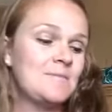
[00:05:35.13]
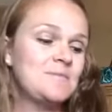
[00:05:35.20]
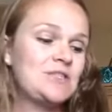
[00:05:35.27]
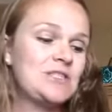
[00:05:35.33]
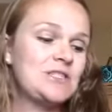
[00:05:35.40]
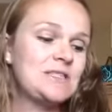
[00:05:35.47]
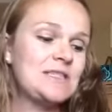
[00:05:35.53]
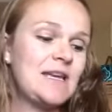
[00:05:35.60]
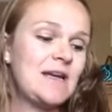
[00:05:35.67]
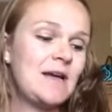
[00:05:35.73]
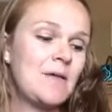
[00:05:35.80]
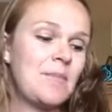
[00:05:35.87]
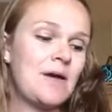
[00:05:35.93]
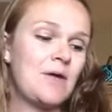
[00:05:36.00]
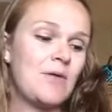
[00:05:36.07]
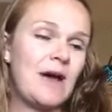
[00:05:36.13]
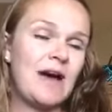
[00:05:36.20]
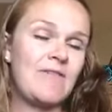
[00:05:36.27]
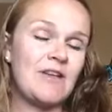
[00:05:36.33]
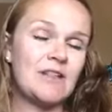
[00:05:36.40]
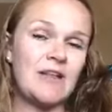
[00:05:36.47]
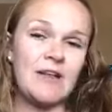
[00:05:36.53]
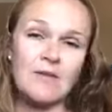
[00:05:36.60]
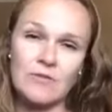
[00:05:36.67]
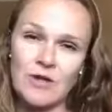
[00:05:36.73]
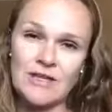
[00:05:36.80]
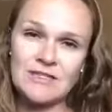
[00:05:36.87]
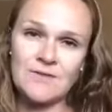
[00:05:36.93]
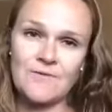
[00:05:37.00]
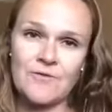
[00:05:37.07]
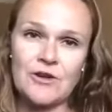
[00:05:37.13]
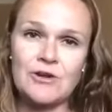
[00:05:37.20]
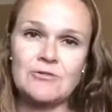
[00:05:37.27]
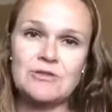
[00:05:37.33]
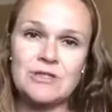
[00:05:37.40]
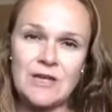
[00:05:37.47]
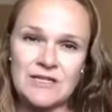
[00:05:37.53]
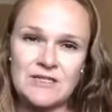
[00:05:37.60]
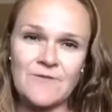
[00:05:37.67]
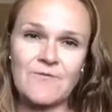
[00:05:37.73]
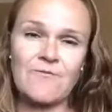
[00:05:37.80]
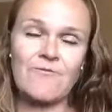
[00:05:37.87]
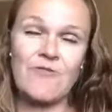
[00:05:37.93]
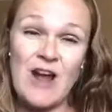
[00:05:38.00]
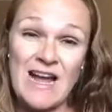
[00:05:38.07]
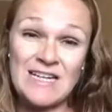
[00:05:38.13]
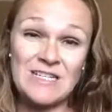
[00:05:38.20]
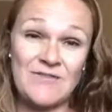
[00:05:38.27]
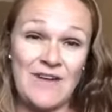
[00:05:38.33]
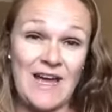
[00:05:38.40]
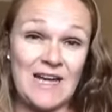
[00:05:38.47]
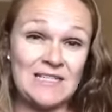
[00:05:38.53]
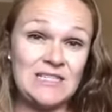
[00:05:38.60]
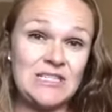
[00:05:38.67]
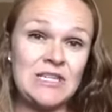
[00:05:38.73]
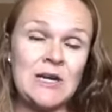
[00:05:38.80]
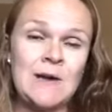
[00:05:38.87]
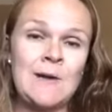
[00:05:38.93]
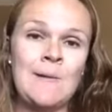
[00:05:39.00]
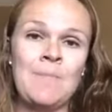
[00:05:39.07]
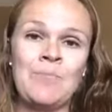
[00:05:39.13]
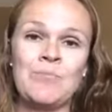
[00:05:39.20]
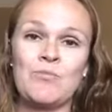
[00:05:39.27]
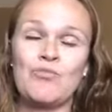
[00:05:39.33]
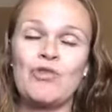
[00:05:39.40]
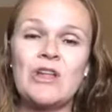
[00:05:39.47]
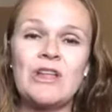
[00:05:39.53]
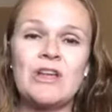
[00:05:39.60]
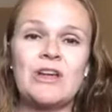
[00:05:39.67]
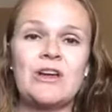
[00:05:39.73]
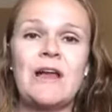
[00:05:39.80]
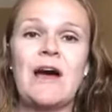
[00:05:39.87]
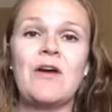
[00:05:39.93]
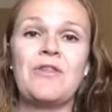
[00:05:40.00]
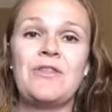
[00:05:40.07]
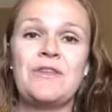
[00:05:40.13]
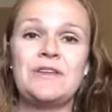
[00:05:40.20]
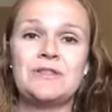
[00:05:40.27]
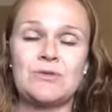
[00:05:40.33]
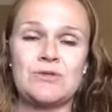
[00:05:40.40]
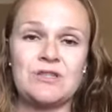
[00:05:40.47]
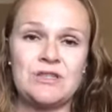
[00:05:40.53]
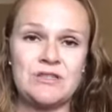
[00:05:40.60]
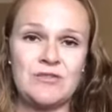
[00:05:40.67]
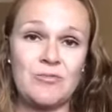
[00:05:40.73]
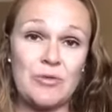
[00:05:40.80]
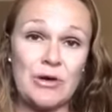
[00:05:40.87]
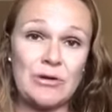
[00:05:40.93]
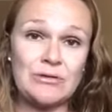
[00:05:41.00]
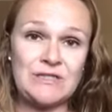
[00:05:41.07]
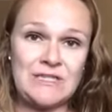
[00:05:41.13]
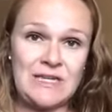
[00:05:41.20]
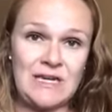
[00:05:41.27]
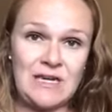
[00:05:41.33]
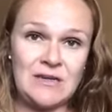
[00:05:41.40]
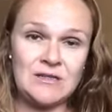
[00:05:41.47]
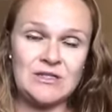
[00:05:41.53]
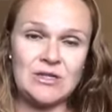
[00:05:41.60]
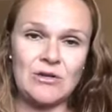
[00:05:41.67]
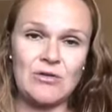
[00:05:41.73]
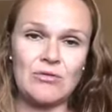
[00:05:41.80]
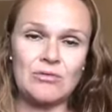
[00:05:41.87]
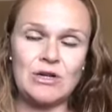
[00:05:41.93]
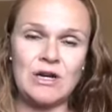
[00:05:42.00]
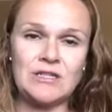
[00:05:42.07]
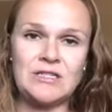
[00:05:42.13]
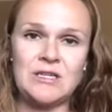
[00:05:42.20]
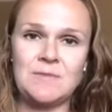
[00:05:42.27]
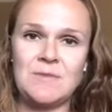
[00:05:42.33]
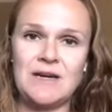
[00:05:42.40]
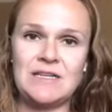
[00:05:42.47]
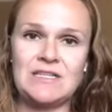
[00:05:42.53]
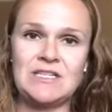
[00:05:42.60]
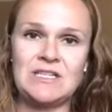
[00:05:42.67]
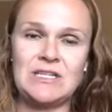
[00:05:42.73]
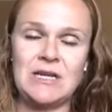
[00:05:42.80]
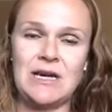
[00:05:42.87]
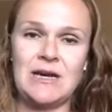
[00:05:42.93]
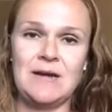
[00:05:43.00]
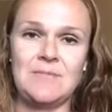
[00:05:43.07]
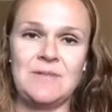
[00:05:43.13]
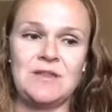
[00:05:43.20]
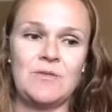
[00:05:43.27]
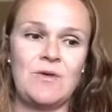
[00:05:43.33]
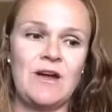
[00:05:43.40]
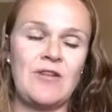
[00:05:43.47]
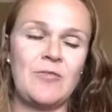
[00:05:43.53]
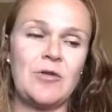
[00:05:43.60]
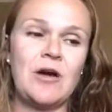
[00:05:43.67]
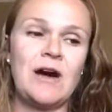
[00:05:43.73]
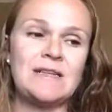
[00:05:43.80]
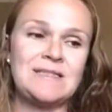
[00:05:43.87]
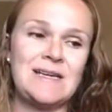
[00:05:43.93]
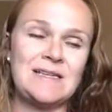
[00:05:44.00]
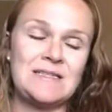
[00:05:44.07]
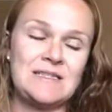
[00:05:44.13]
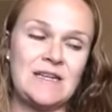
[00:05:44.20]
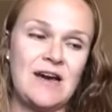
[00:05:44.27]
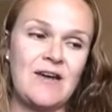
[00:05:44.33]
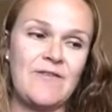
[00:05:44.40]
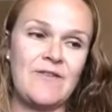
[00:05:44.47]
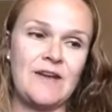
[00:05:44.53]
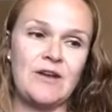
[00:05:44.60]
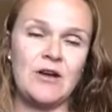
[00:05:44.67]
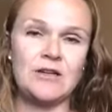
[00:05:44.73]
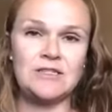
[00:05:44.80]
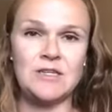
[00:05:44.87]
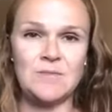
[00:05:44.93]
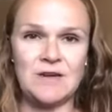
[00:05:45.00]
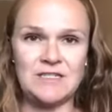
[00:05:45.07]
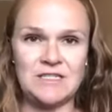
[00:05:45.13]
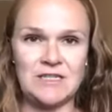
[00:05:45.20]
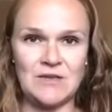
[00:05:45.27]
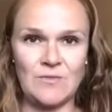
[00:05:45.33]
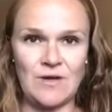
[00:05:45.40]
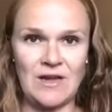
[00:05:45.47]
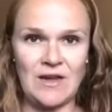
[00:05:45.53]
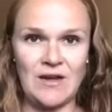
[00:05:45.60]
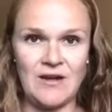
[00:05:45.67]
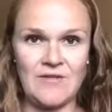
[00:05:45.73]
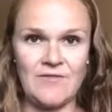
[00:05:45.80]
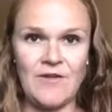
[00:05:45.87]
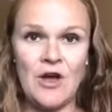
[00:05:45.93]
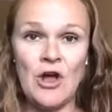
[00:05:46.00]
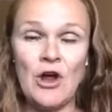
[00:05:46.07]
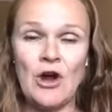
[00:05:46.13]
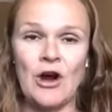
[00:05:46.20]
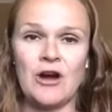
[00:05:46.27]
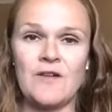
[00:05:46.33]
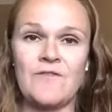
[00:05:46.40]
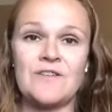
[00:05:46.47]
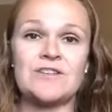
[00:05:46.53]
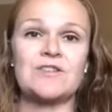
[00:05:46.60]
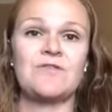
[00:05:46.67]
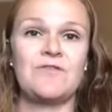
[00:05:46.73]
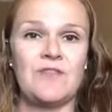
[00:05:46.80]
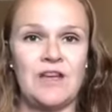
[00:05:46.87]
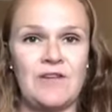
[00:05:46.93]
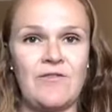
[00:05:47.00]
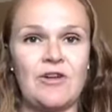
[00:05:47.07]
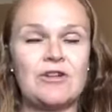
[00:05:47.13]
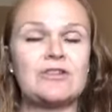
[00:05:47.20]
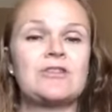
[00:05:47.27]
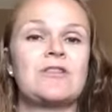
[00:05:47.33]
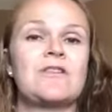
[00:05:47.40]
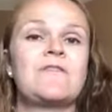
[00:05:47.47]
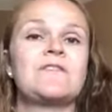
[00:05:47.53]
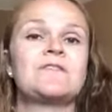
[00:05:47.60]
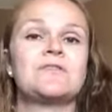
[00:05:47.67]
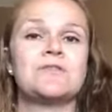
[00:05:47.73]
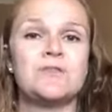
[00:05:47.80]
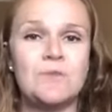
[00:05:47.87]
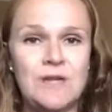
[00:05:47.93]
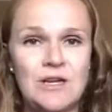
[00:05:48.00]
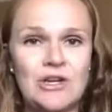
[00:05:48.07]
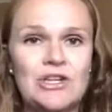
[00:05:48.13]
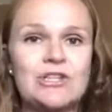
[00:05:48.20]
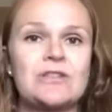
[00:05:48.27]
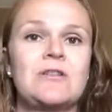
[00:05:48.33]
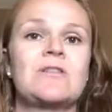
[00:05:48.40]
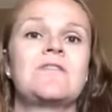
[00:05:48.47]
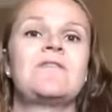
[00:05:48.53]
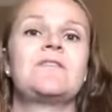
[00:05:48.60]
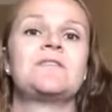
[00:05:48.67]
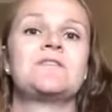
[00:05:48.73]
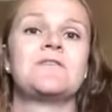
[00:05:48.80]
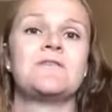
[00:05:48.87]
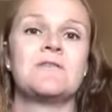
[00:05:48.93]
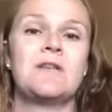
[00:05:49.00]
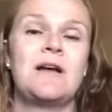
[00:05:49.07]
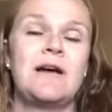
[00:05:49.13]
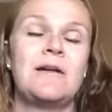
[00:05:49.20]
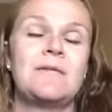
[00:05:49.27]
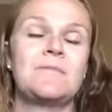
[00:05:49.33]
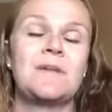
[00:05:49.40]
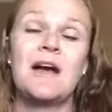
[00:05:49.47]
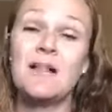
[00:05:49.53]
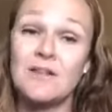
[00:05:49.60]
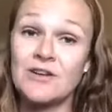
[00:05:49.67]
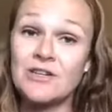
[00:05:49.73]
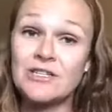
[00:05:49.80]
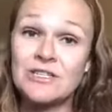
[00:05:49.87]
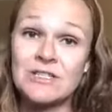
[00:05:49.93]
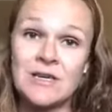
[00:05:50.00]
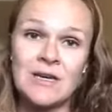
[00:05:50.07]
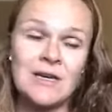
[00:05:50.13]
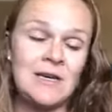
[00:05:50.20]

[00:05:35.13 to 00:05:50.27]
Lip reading: just think about having like lots of fruits, lots of fresh veg, really good healthy sources of protein. So not too much in the way of processed stuff and not too much in the way of artificial flavors, artificial sweeteners, artificial colors,